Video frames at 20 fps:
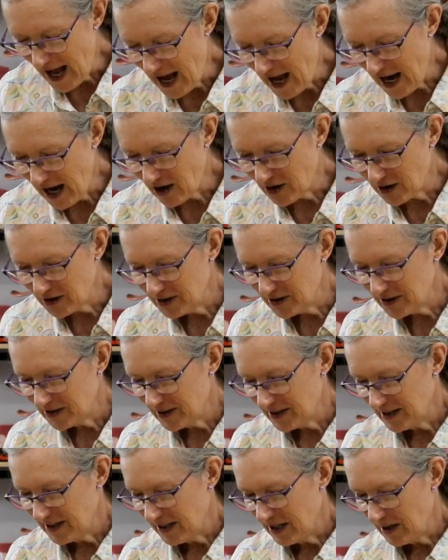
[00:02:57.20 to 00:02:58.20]
our
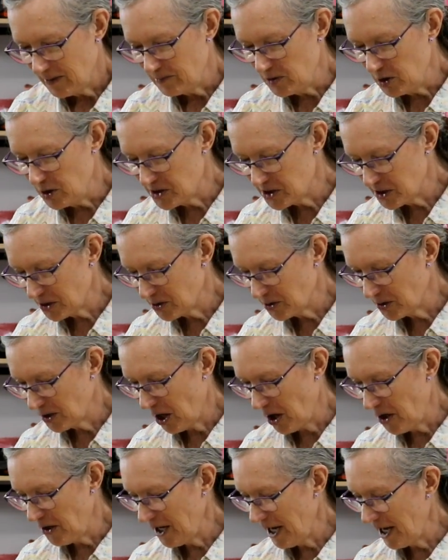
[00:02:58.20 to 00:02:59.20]
musical
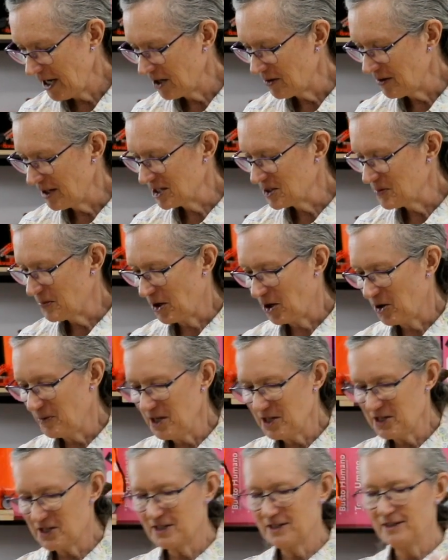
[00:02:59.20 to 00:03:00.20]
coat hanger
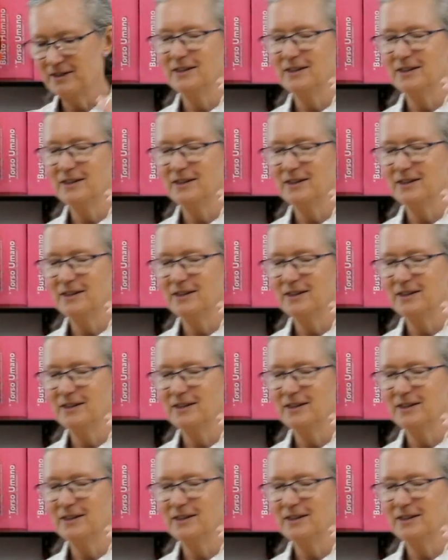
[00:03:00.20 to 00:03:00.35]
experiment.